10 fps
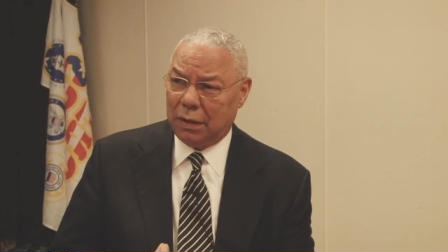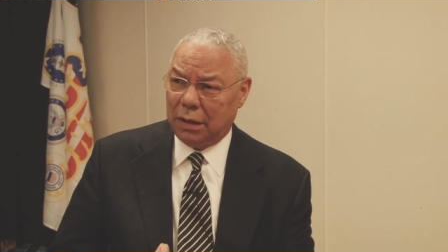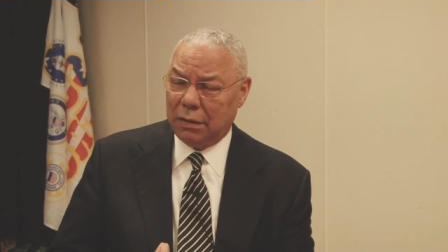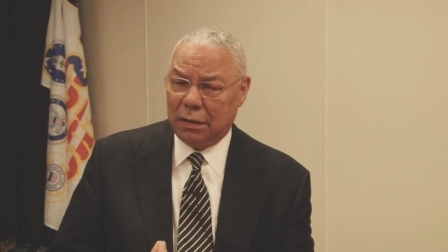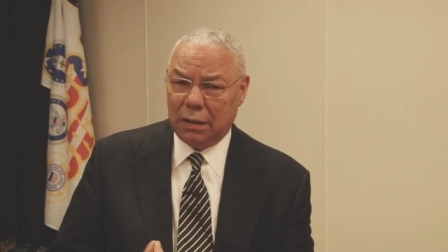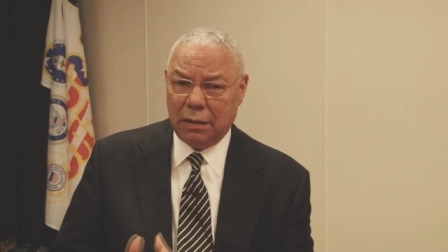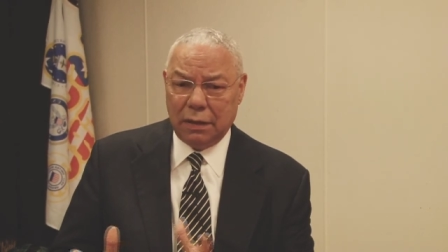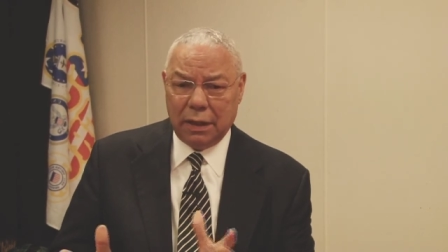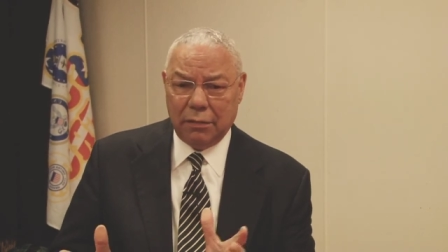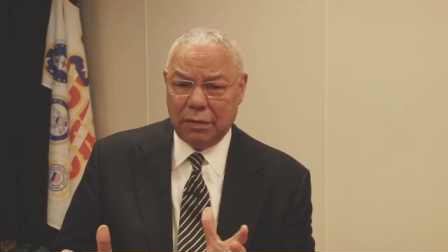And in
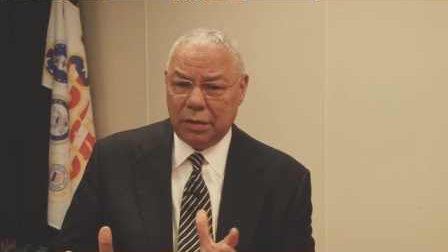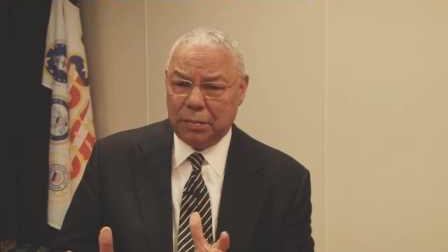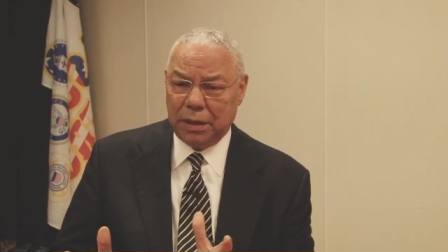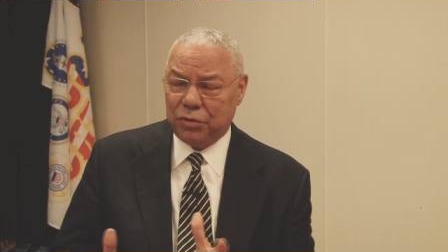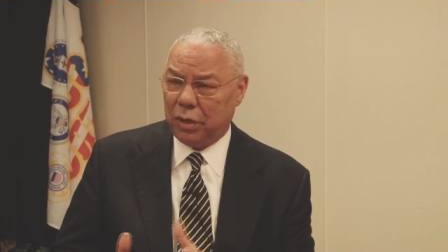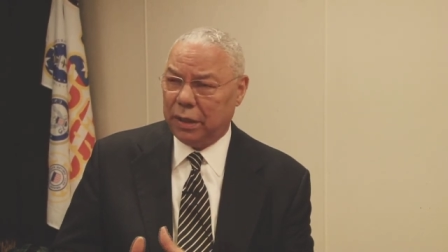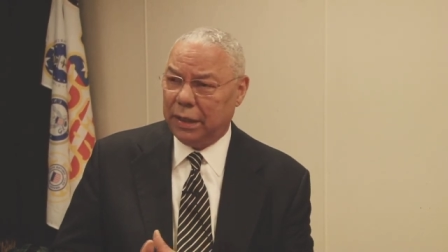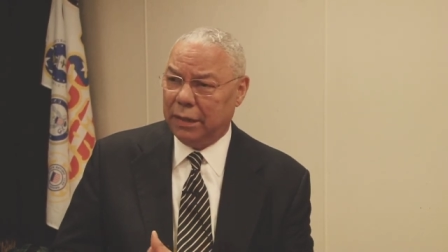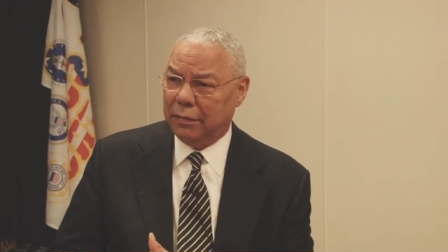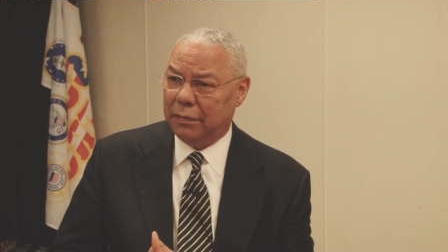every speech I
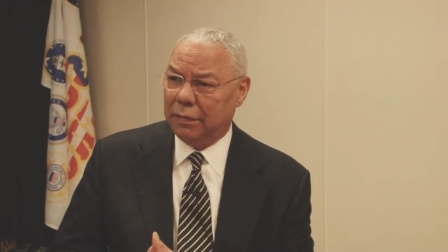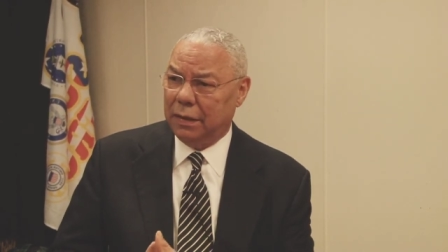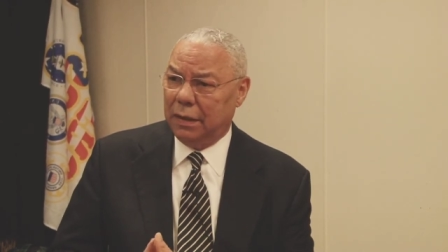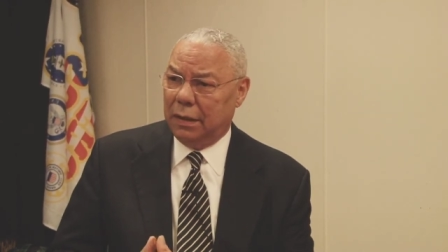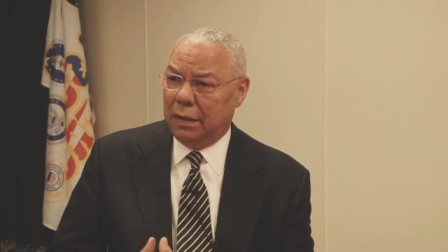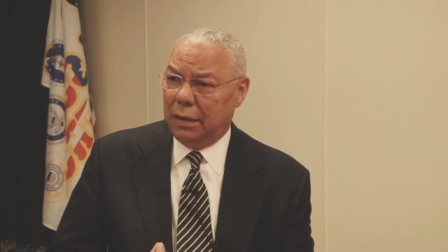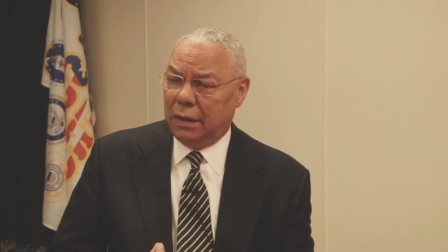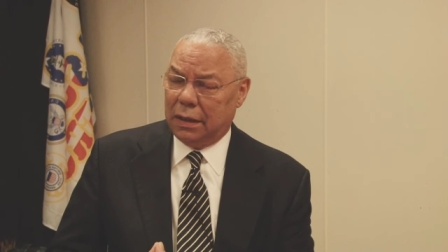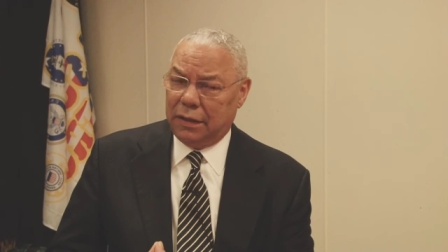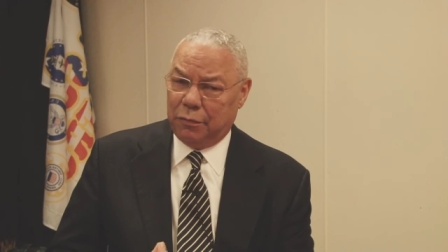give,
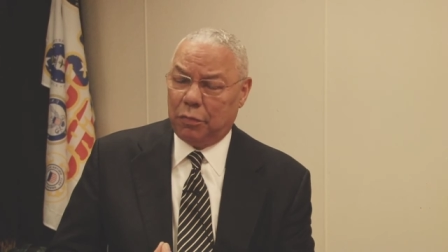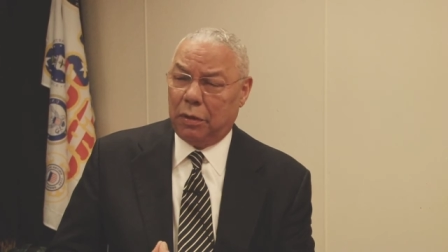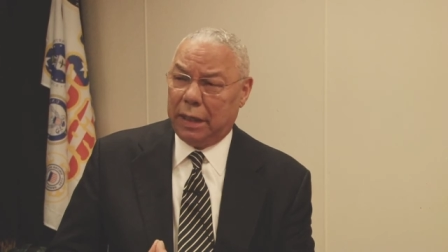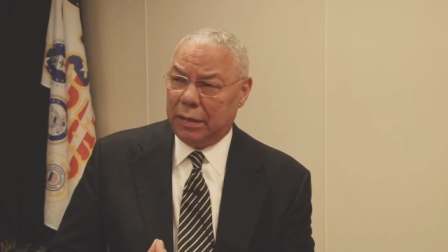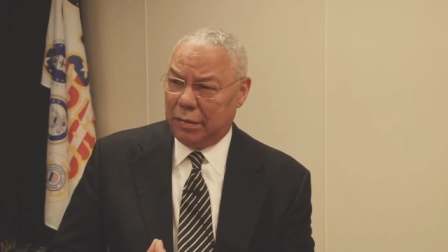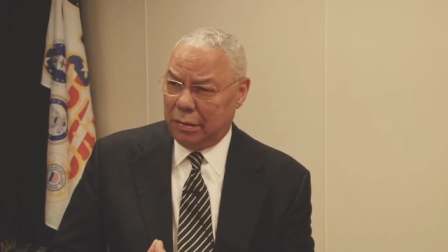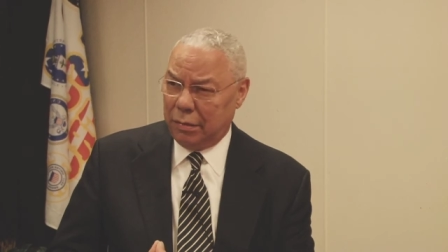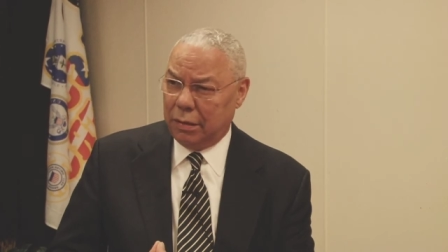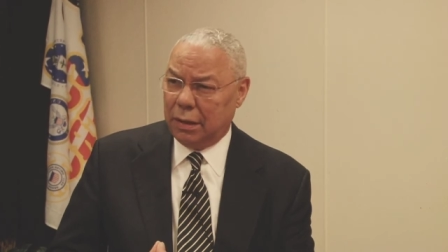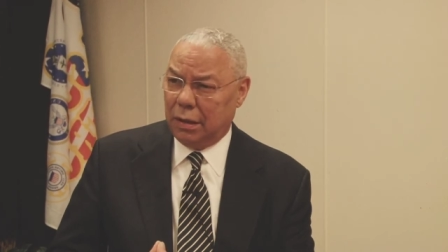I give praise to
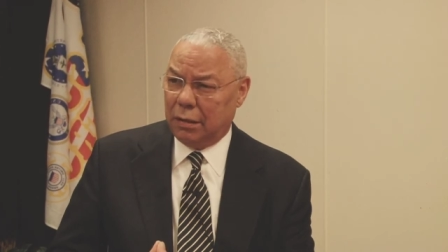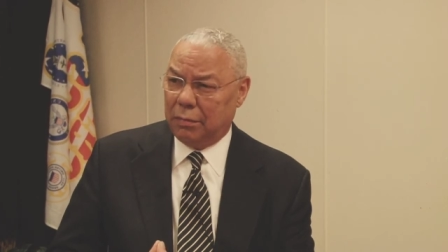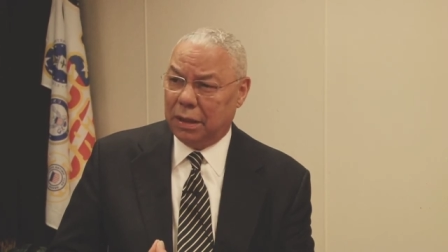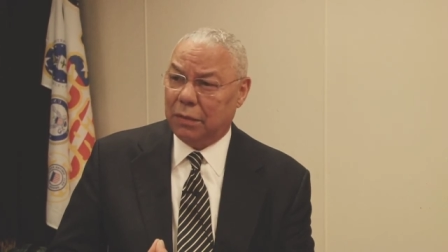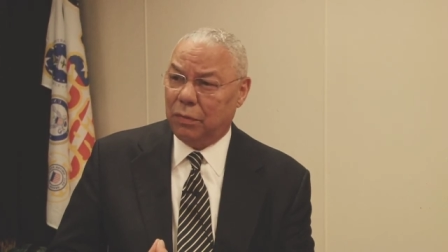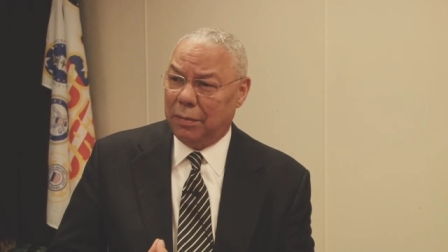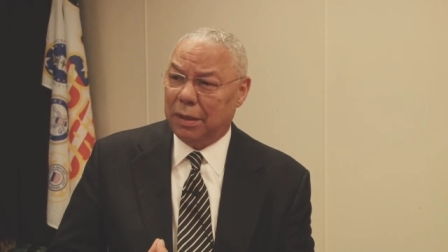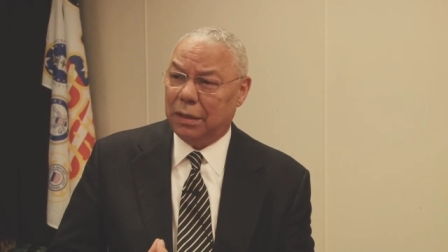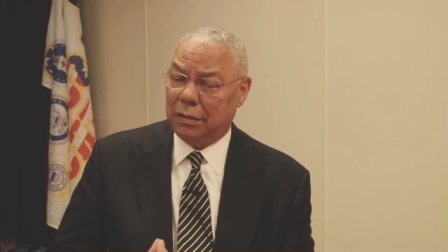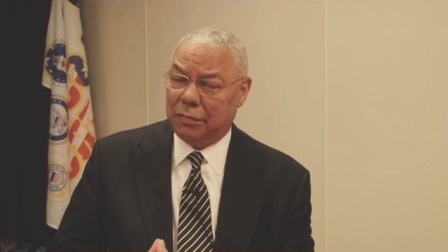the young men and
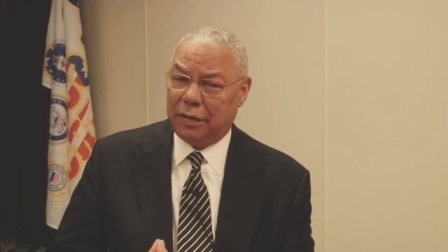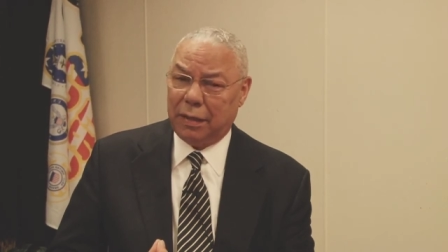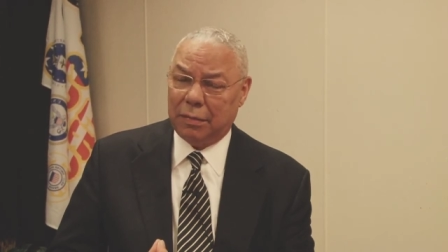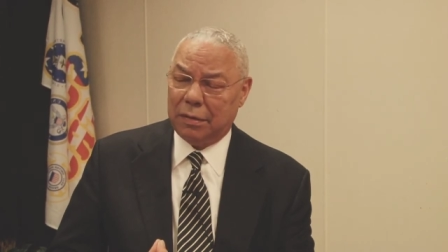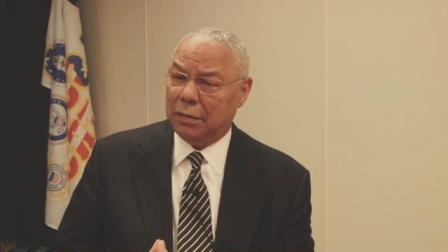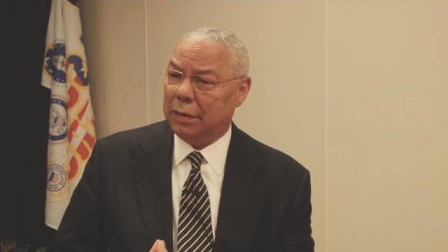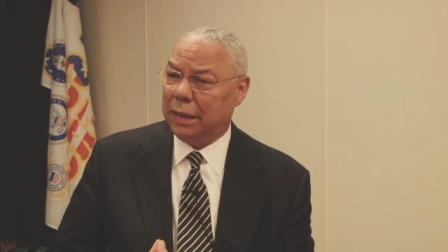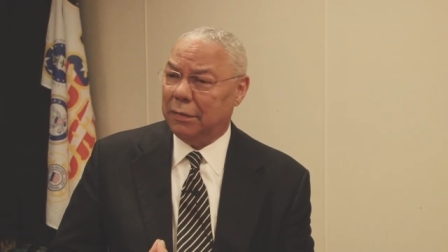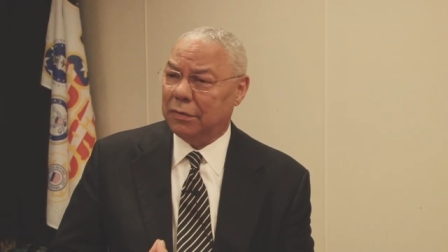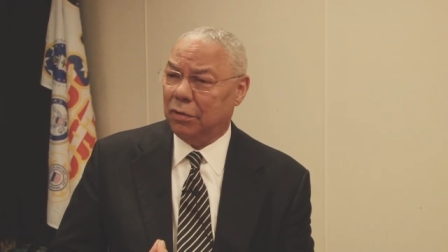women and their families that we
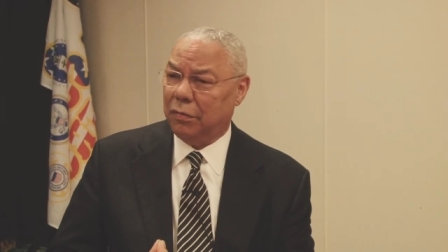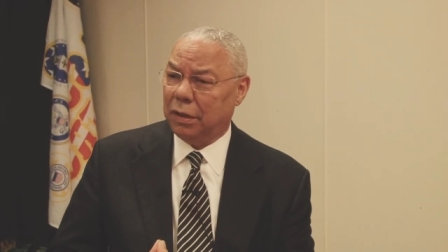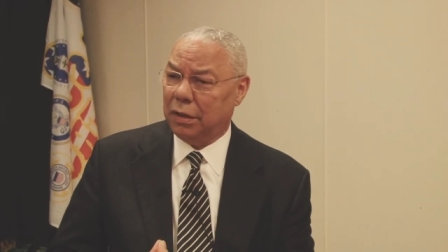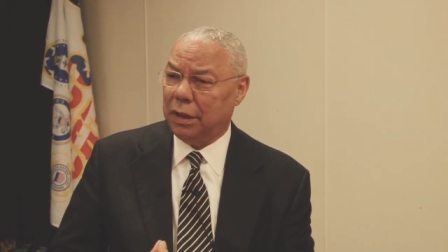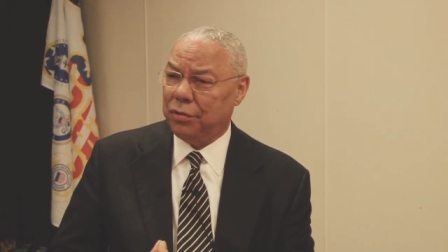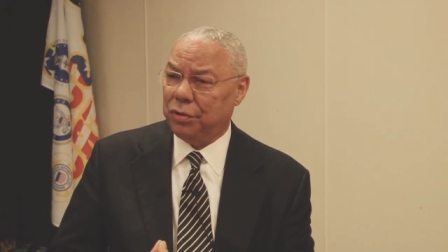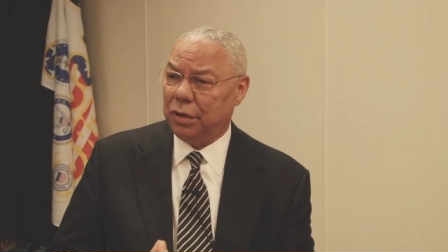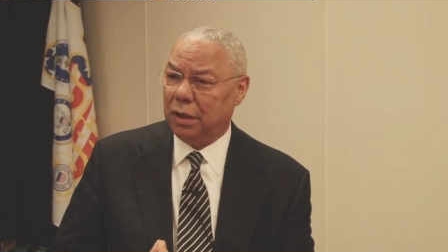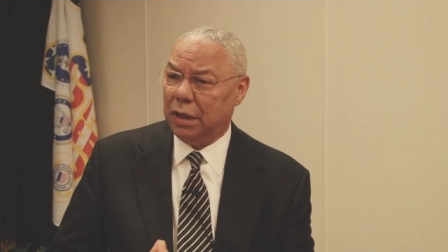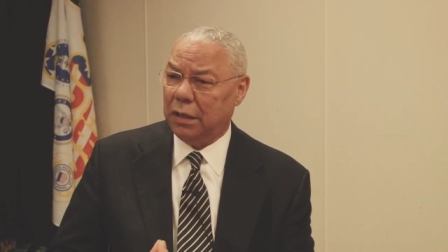have serving the nation
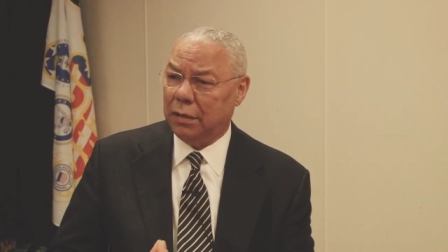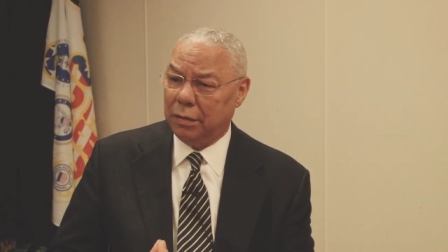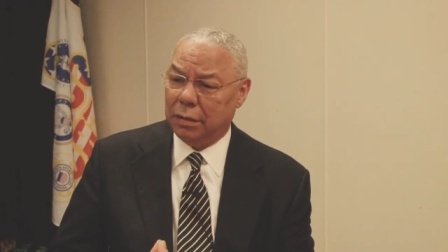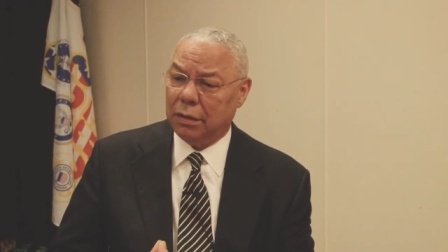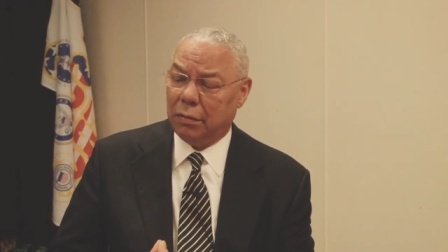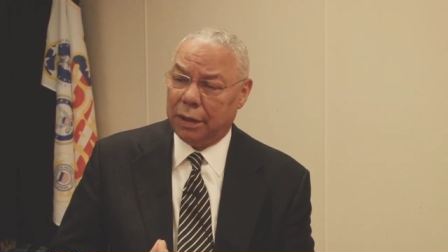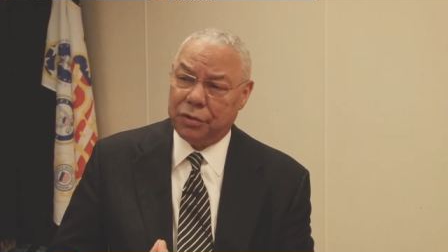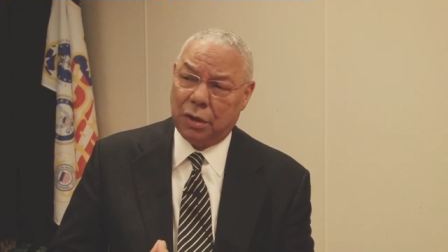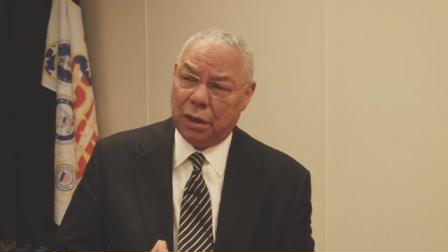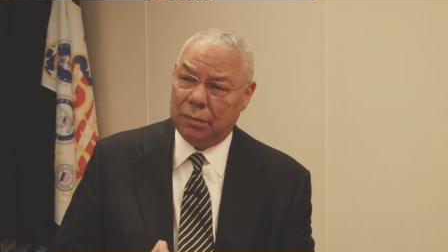today. They're doing a great
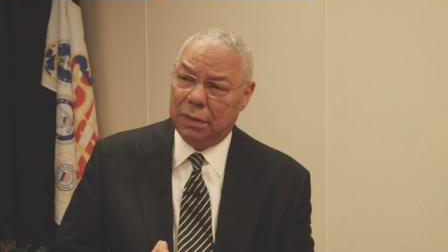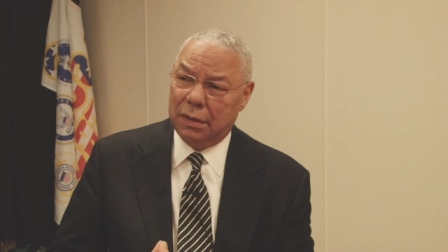job.